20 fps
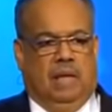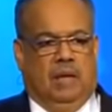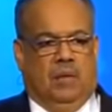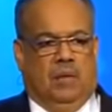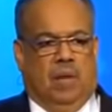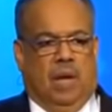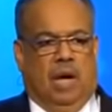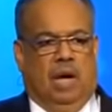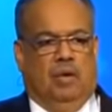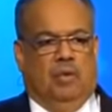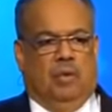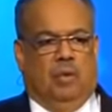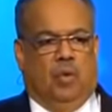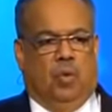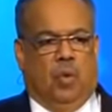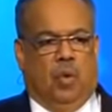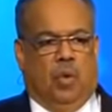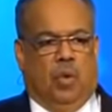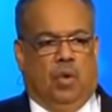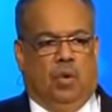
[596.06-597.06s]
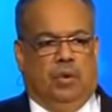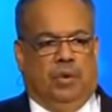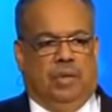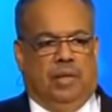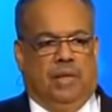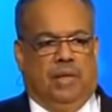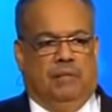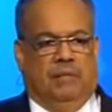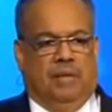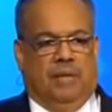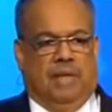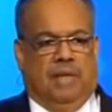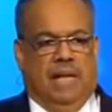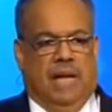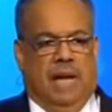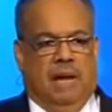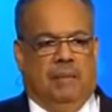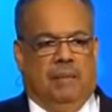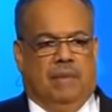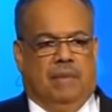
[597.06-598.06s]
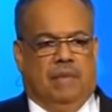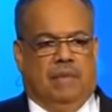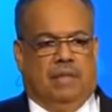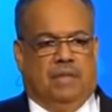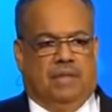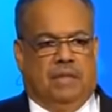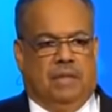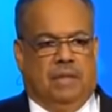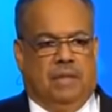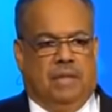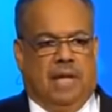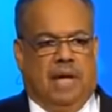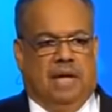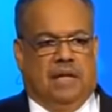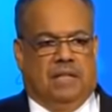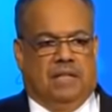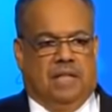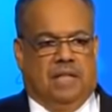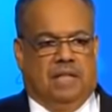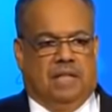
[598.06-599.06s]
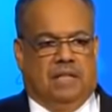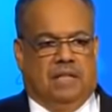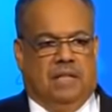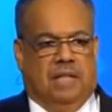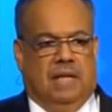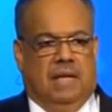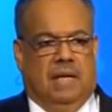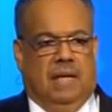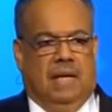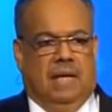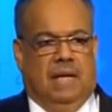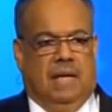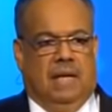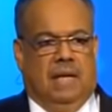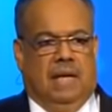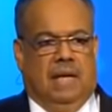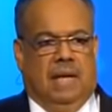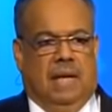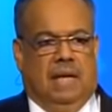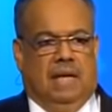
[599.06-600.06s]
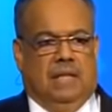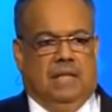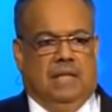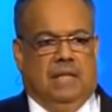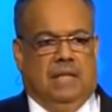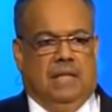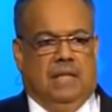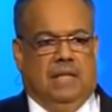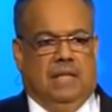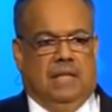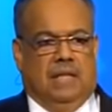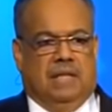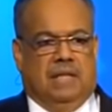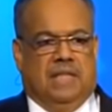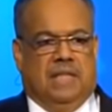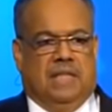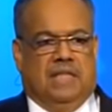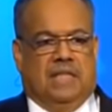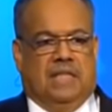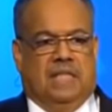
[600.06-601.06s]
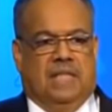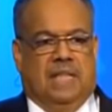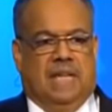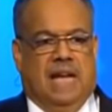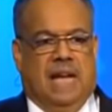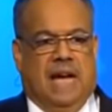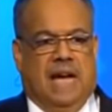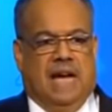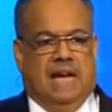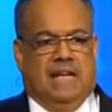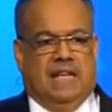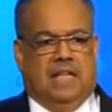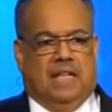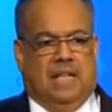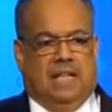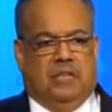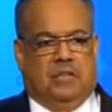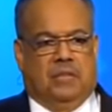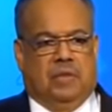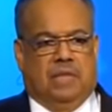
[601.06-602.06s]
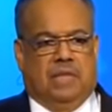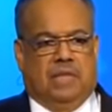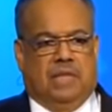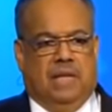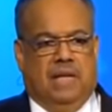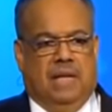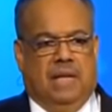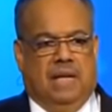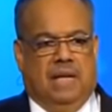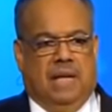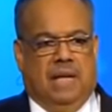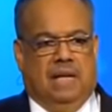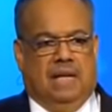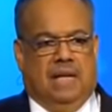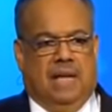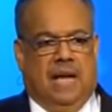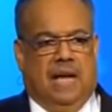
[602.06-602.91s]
around the world in every inhabited continent and 69 countries and